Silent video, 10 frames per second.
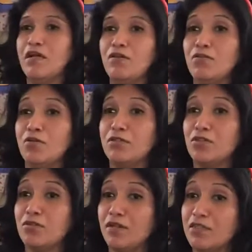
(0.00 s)
I don't know
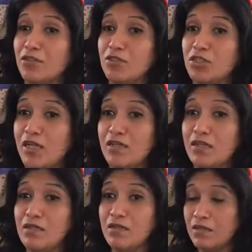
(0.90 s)
until you guys are
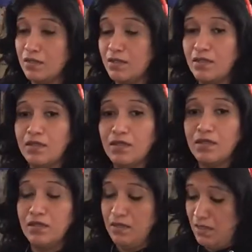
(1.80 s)
chatting.
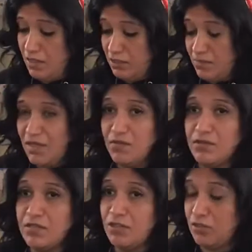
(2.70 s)
Actually, maybe
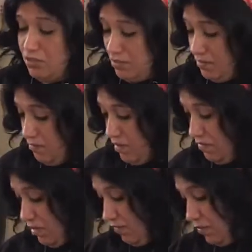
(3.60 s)
there's actually two of you
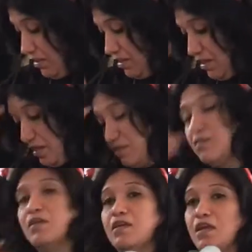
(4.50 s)
maybe left because
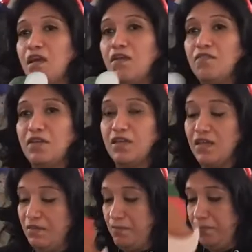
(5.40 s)
I
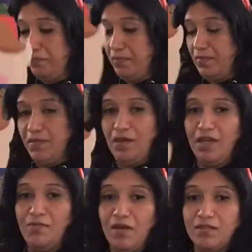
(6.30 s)
forget.
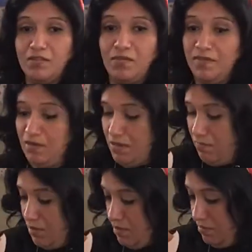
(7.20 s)
I'm also maybe
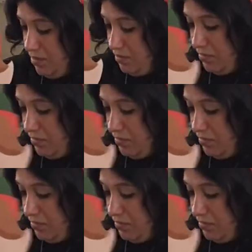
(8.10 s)
one of the ones